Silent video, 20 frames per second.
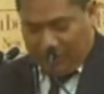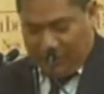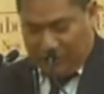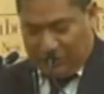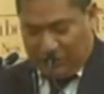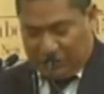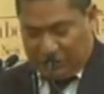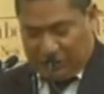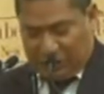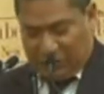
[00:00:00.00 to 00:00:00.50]
All
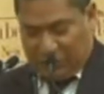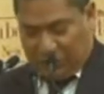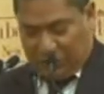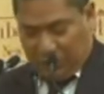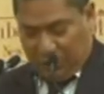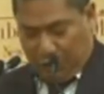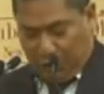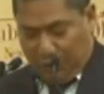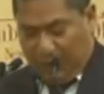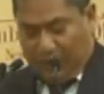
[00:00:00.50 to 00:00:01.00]
the
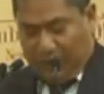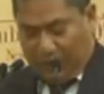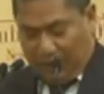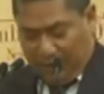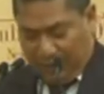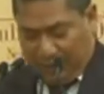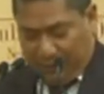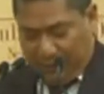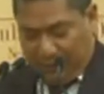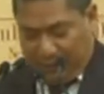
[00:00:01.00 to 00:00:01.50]
entities,
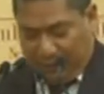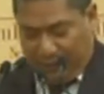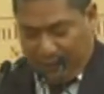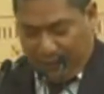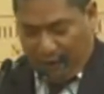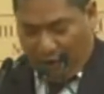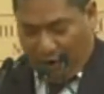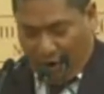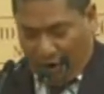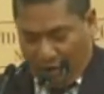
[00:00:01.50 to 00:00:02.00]
whether
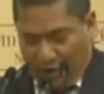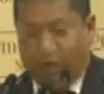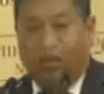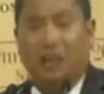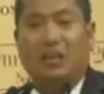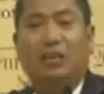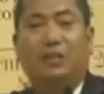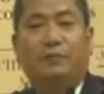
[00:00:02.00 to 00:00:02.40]
living being or